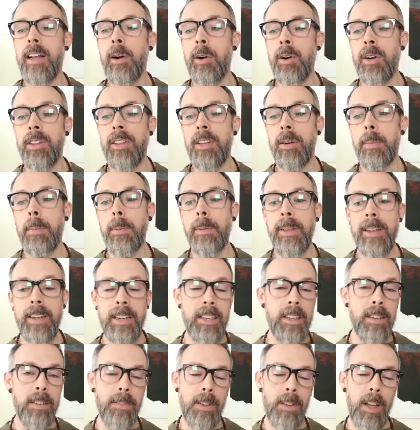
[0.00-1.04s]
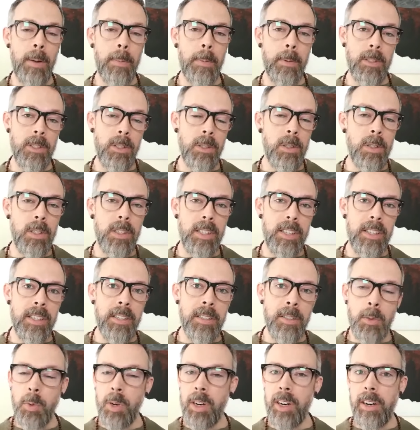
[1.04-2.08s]
Now, are there plenty of
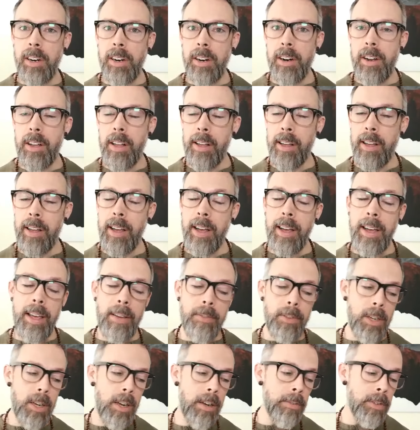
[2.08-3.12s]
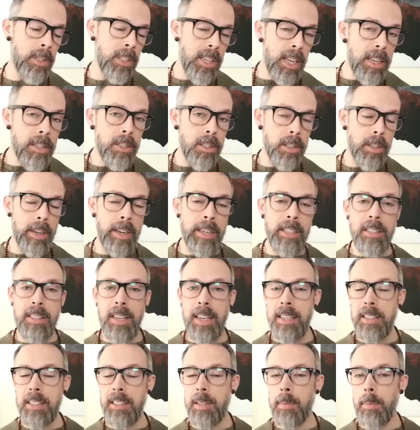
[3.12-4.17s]
opportunities where uh, I have a conversation or I
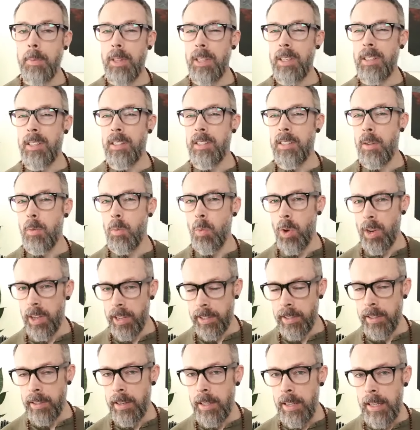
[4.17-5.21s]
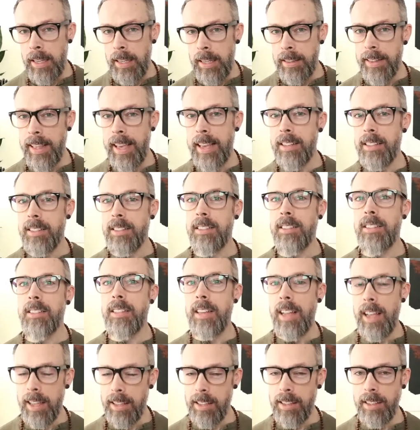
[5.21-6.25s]
say something to someone that is
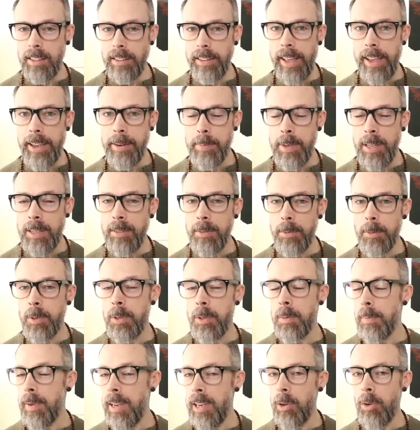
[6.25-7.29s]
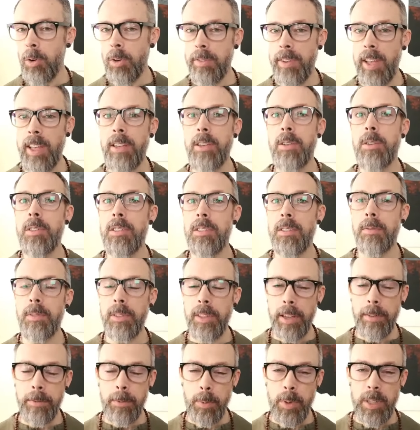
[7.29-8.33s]
not in alignment with my core values
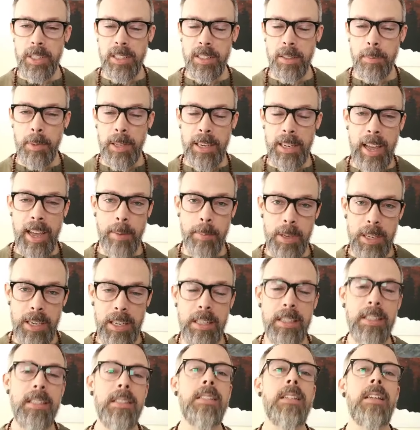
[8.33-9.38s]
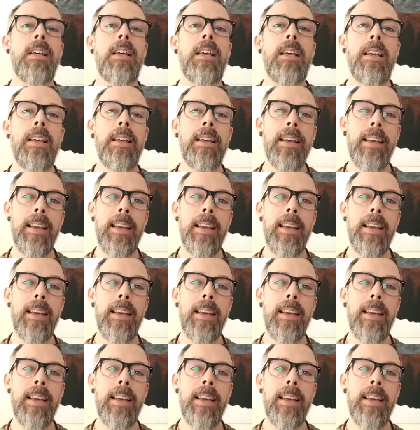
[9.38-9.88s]
of love, wisdom, and happiness?